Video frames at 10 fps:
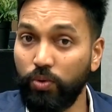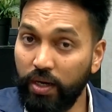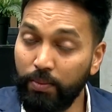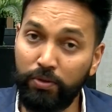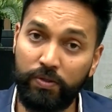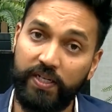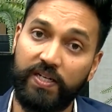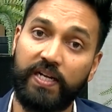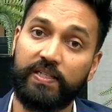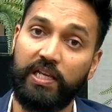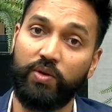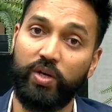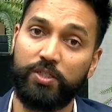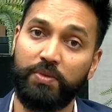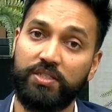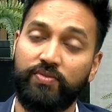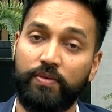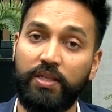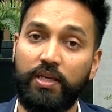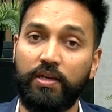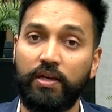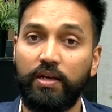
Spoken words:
who are able to attract the investments from the